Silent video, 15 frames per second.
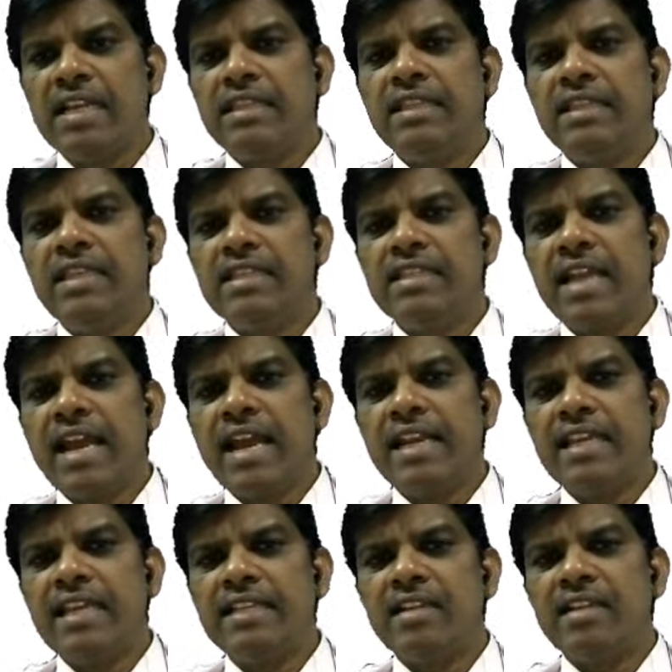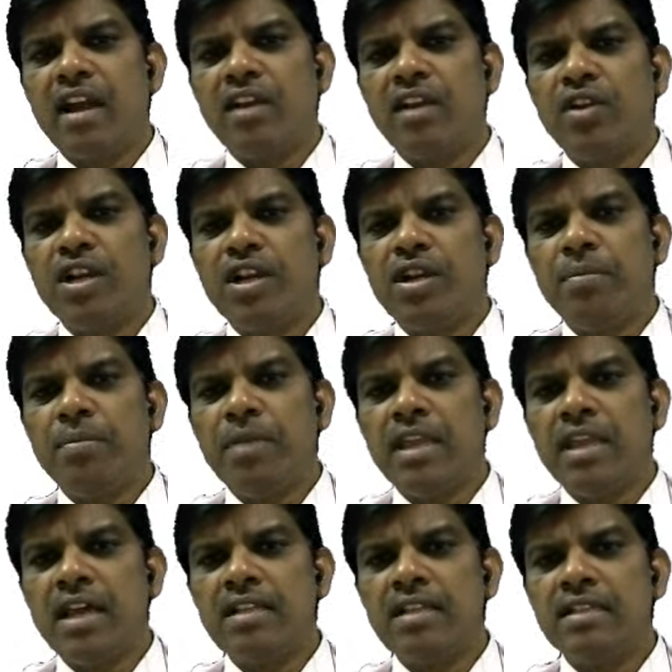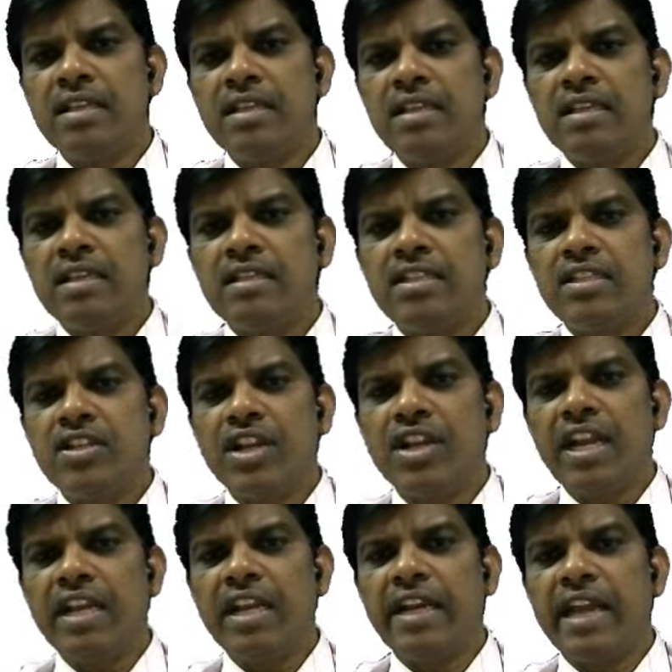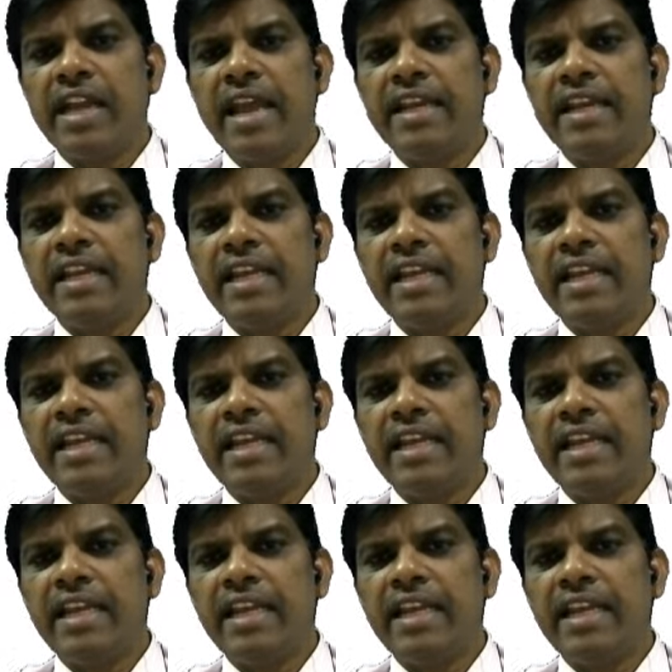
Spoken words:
this light is not going to be the straight line.